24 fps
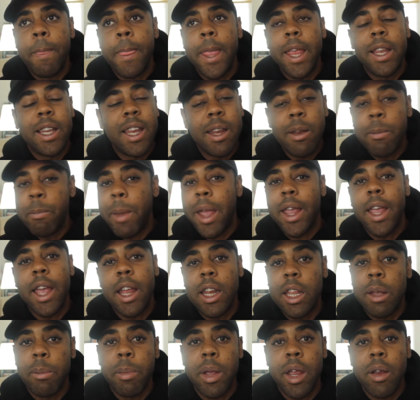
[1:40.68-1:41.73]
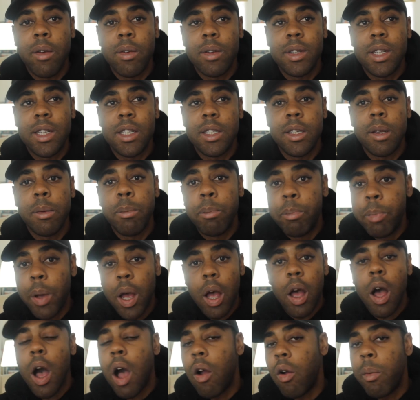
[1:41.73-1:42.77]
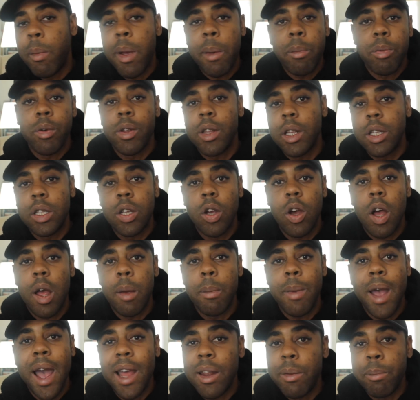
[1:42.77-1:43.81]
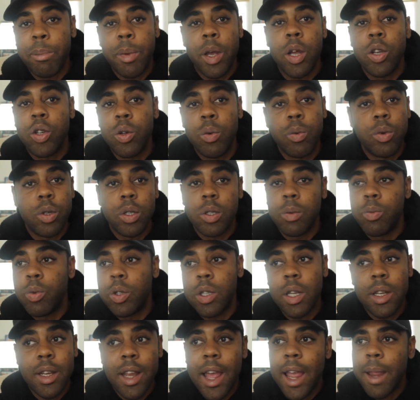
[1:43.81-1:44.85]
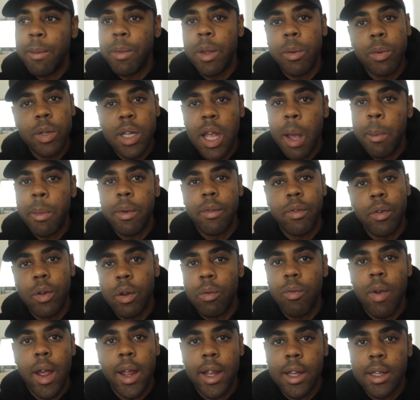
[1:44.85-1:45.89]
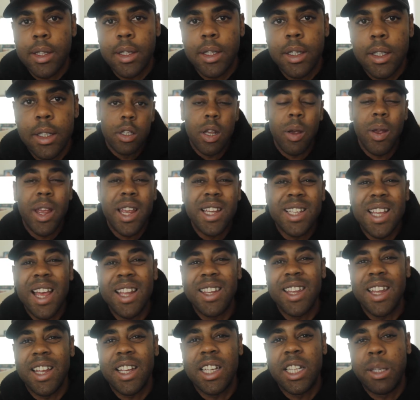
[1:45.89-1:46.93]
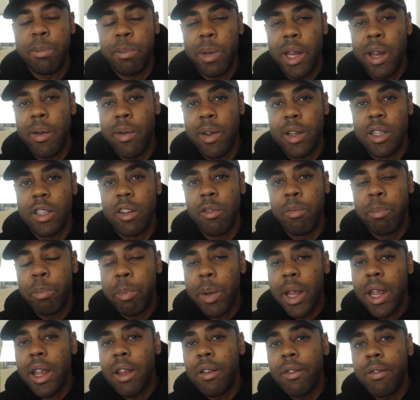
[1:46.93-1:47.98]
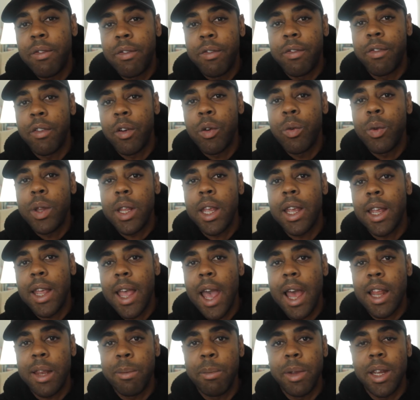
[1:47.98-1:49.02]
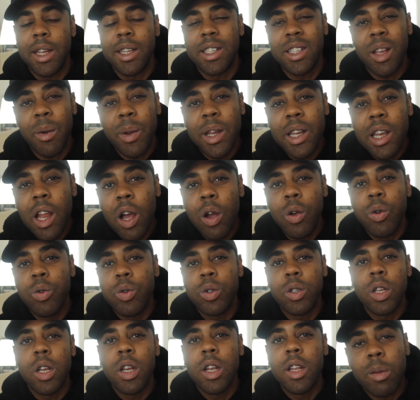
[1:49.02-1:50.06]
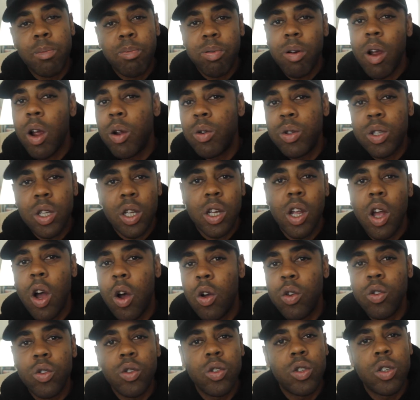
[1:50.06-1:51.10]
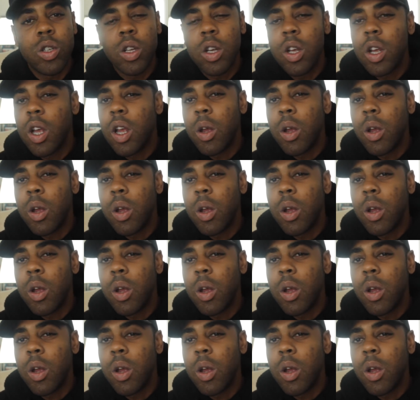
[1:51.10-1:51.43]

He didn't make any appearances, but I remember at the time, Adam Birchall was a name that was coming through the ranks. So he's had the experience of being through the academy, so he knows the pros, the cons,